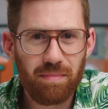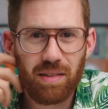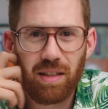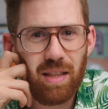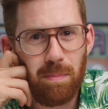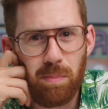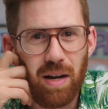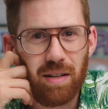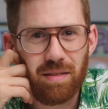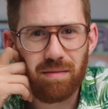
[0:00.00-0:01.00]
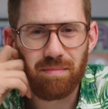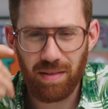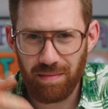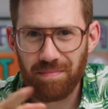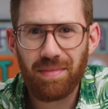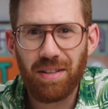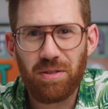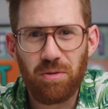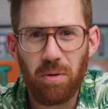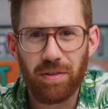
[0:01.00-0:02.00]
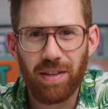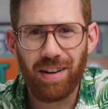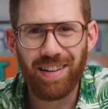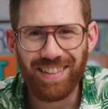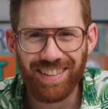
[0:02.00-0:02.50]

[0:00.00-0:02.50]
Click that box. I'll see you over there.